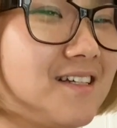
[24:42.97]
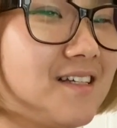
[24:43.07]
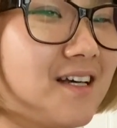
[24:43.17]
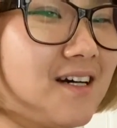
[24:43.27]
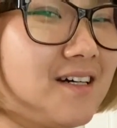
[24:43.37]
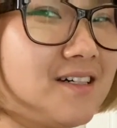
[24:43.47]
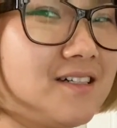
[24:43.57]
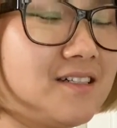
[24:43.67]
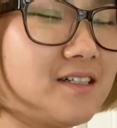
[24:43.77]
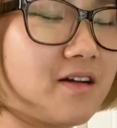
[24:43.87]
Yeah. So
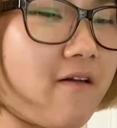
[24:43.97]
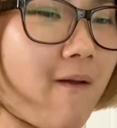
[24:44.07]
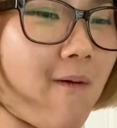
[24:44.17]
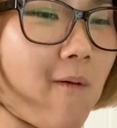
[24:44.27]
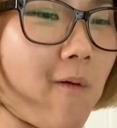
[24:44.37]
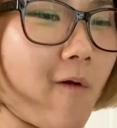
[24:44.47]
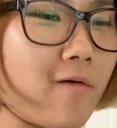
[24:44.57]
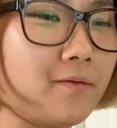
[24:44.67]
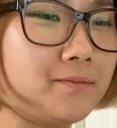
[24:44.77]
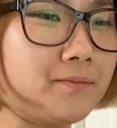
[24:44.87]
you've chosen
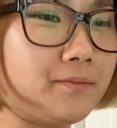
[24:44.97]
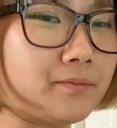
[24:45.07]
something